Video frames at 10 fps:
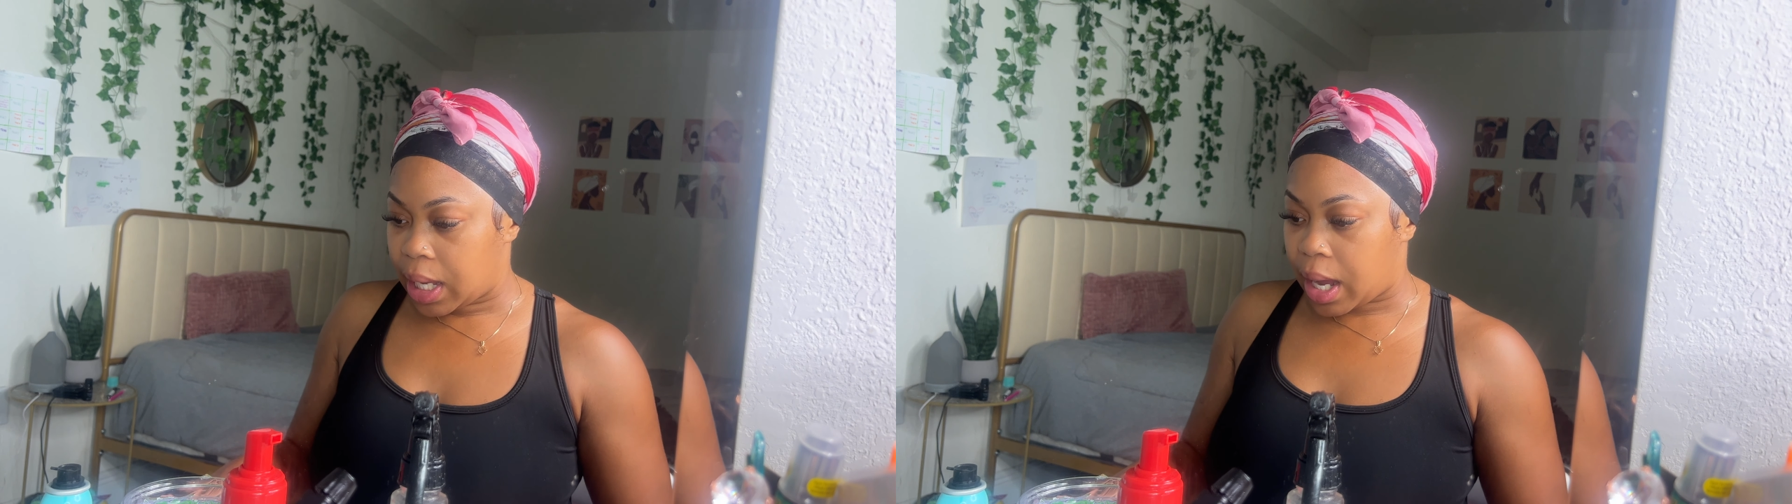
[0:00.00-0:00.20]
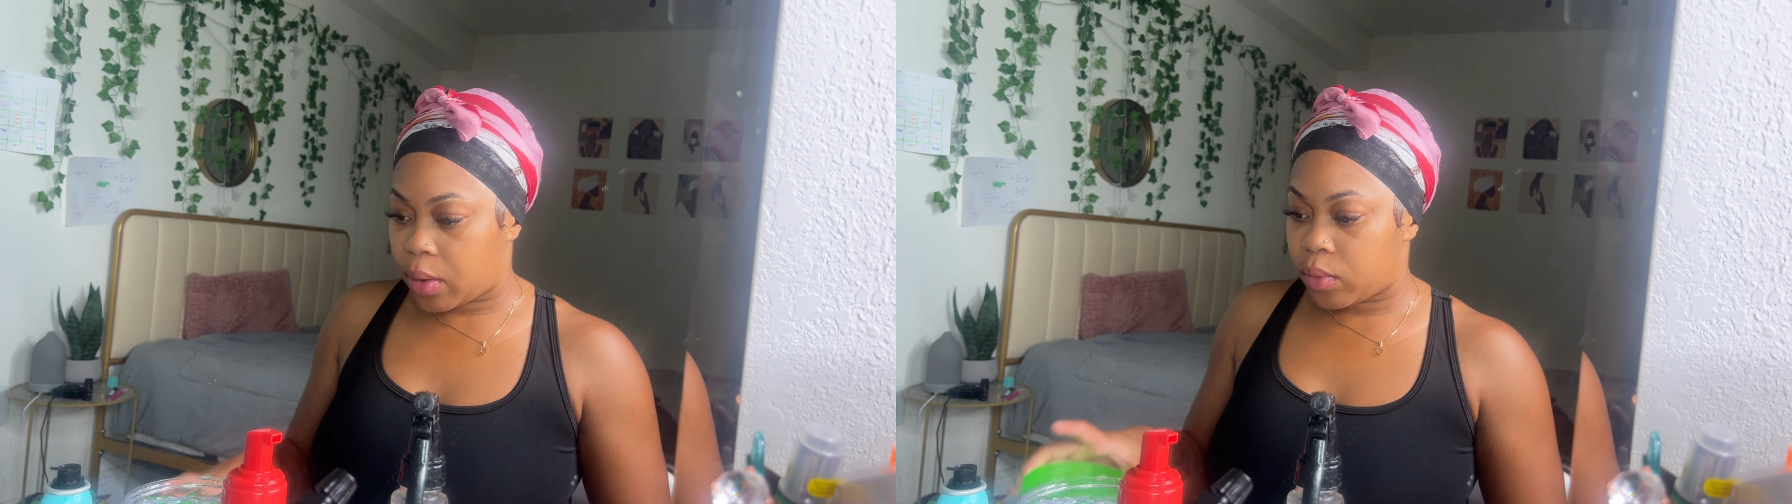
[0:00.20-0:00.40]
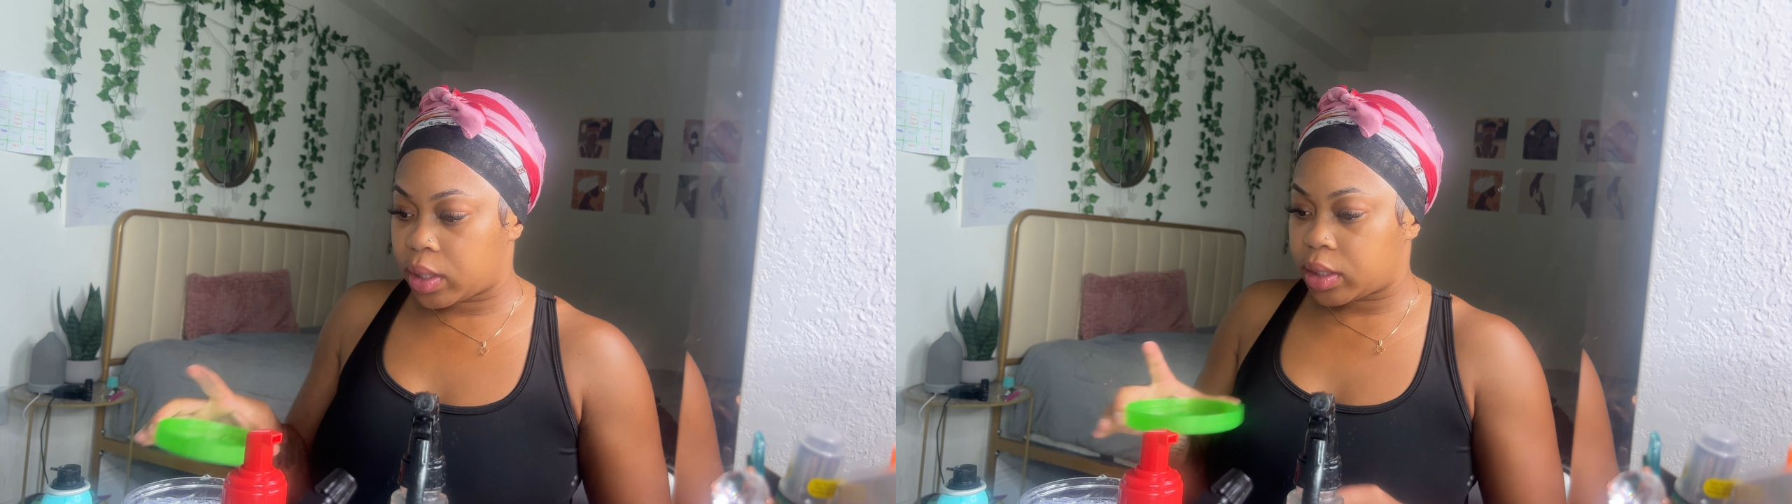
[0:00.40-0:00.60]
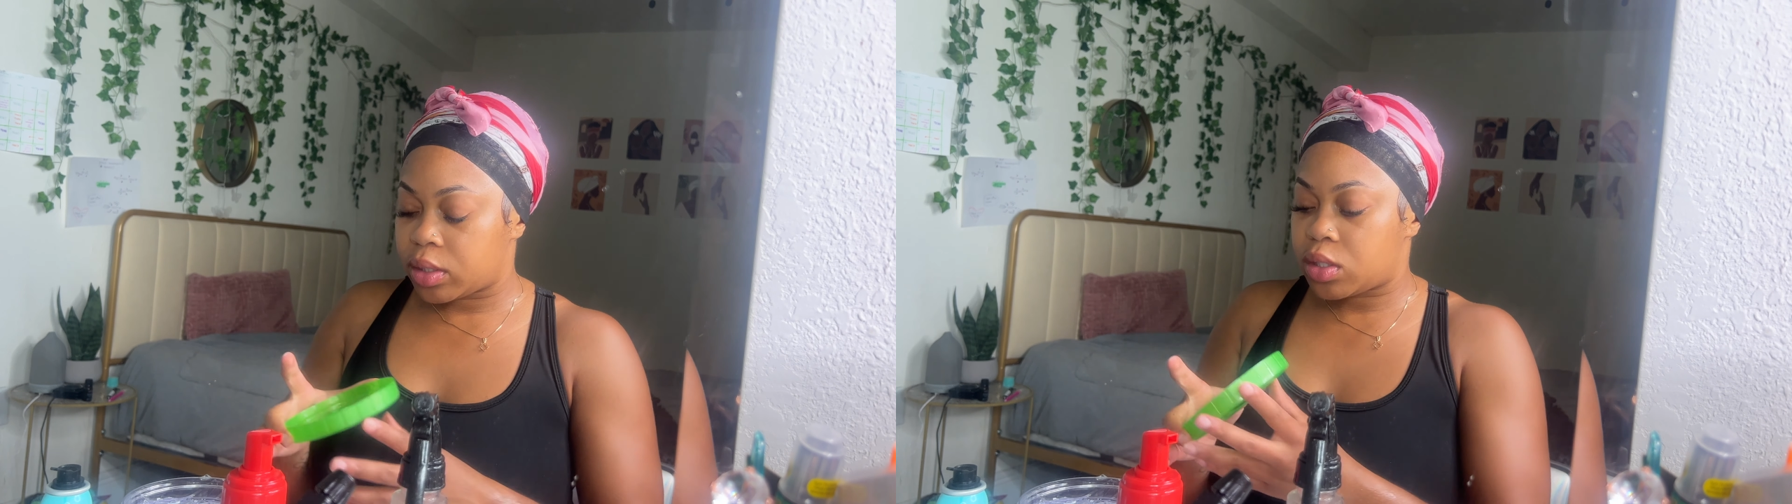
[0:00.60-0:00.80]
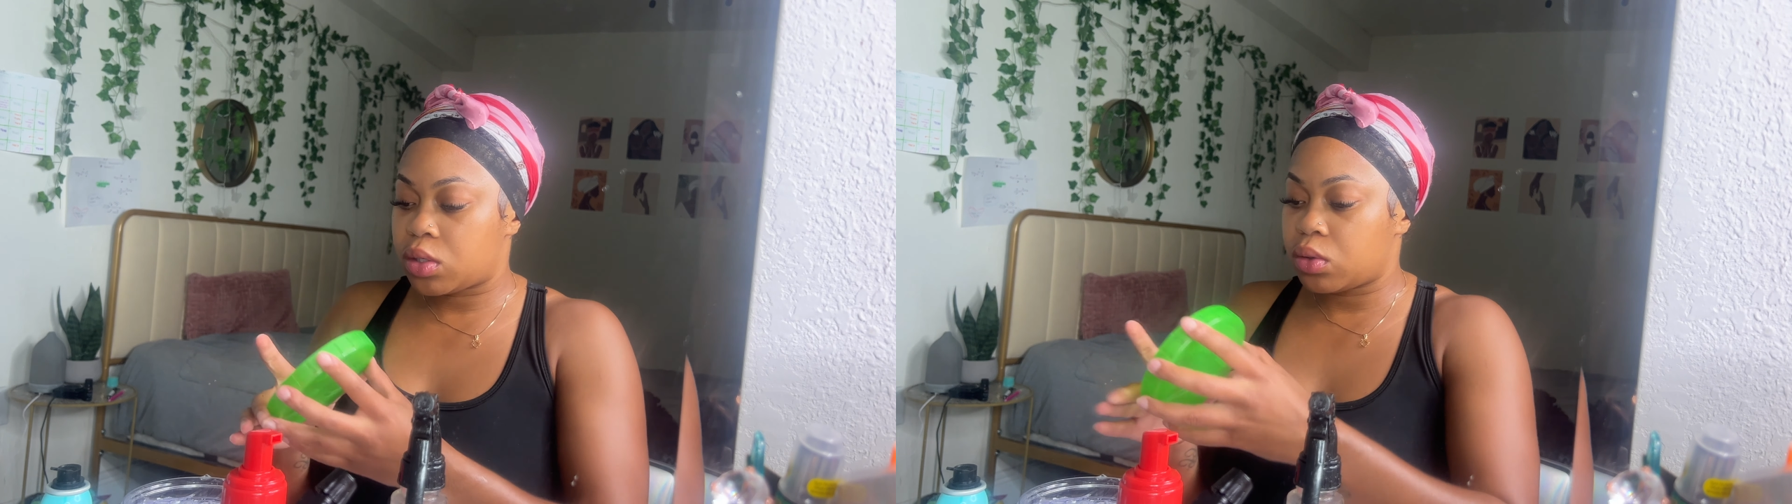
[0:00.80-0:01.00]
I wanted
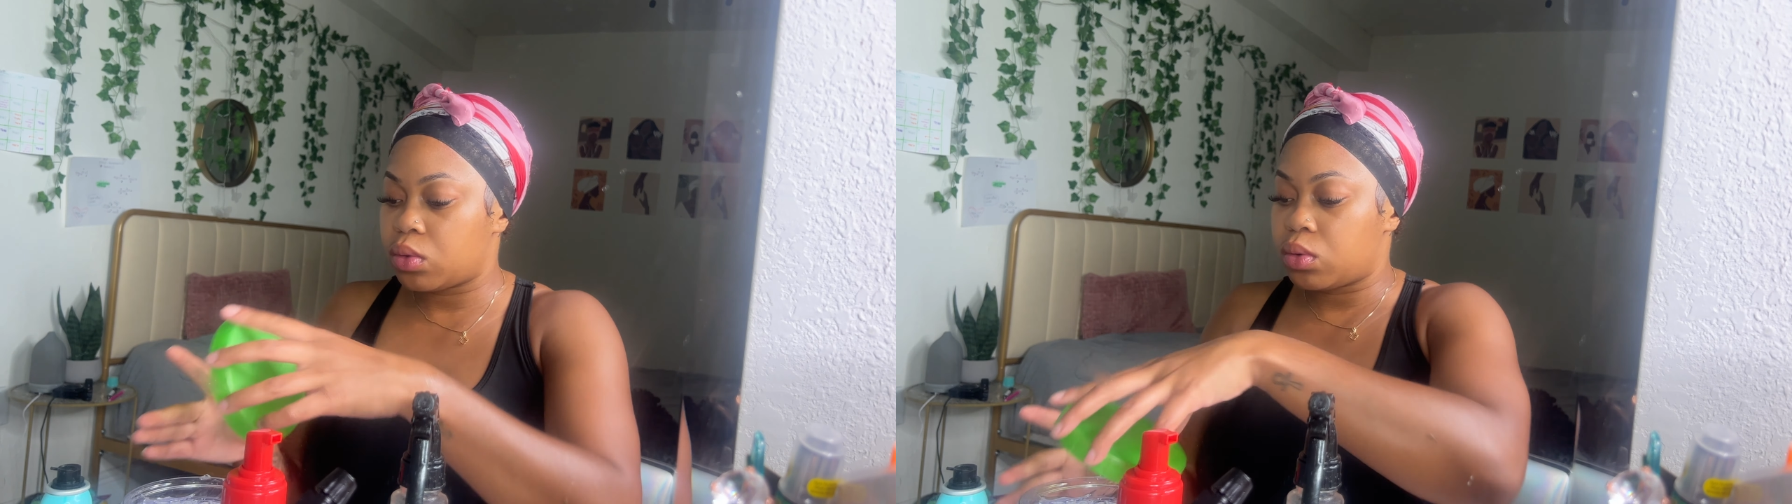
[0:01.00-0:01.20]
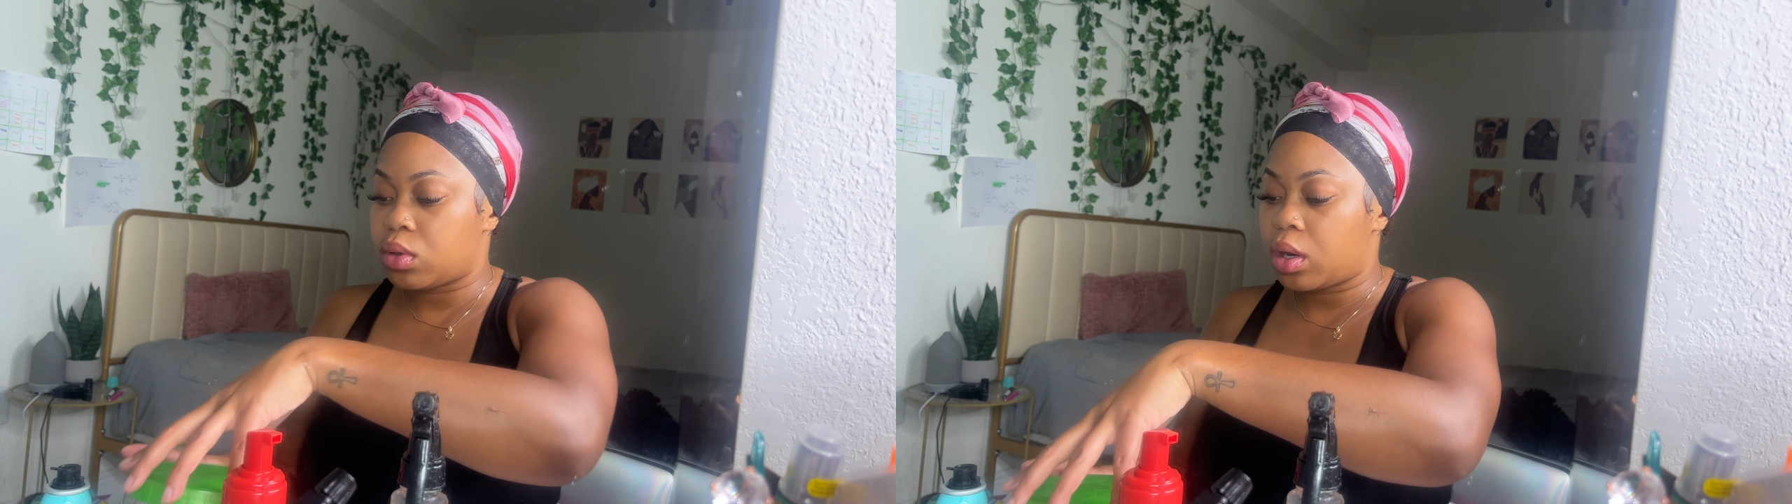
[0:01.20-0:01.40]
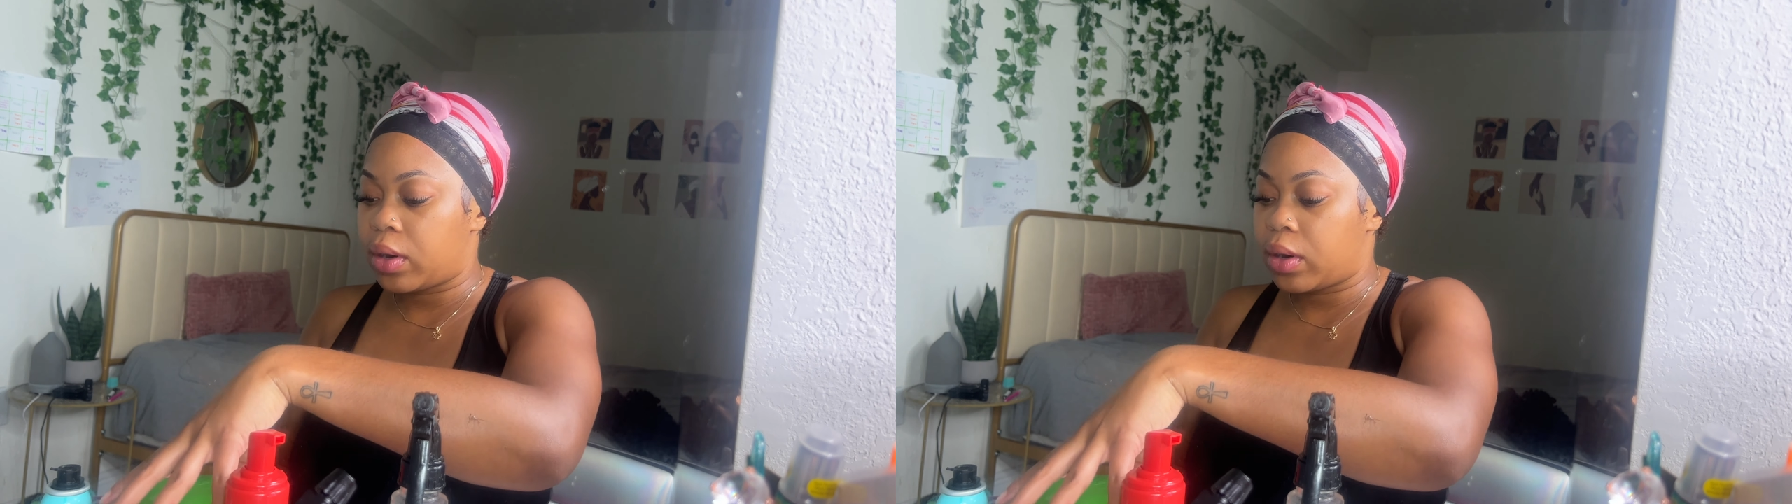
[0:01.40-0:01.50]
to go